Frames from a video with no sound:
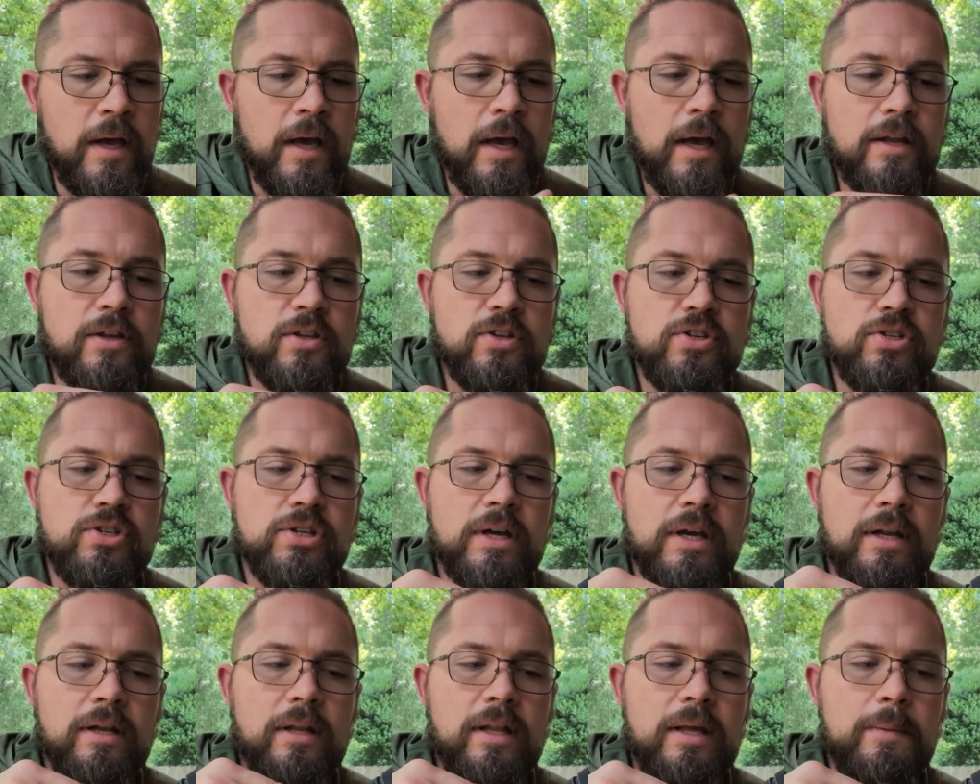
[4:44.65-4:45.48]
and
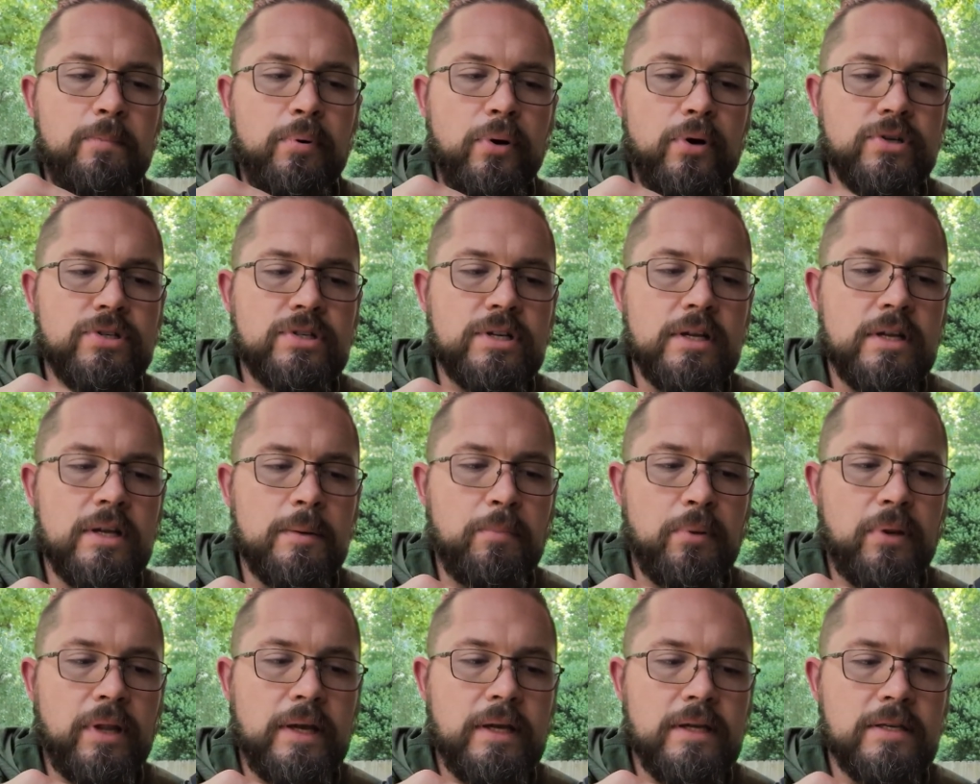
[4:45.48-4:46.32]
gently push it into
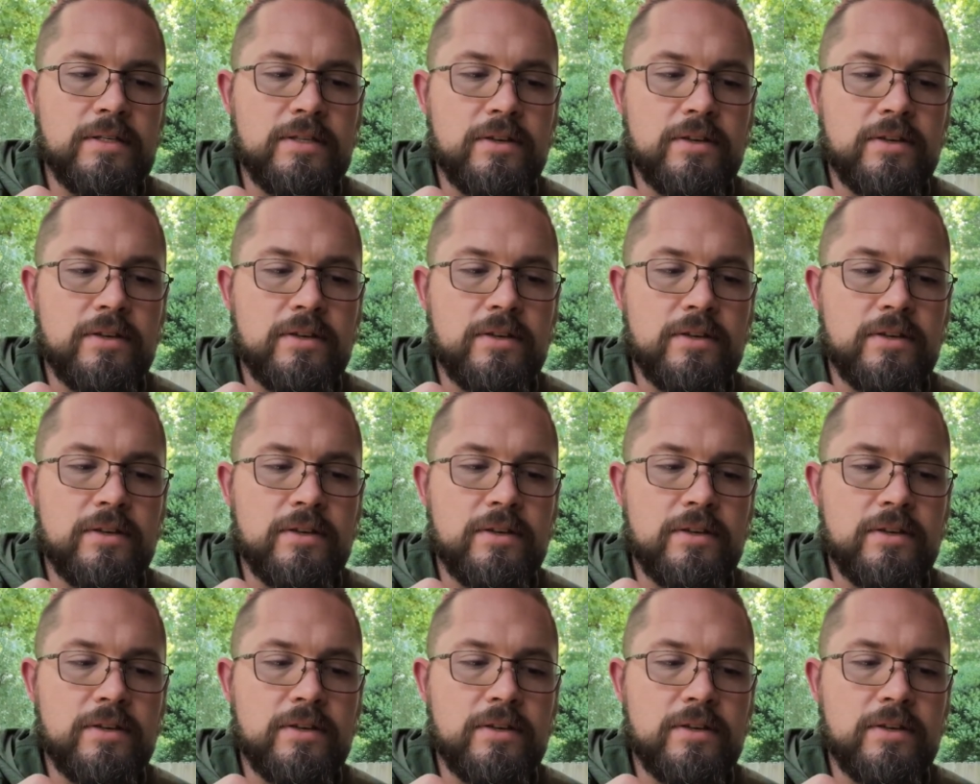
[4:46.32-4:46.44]
place.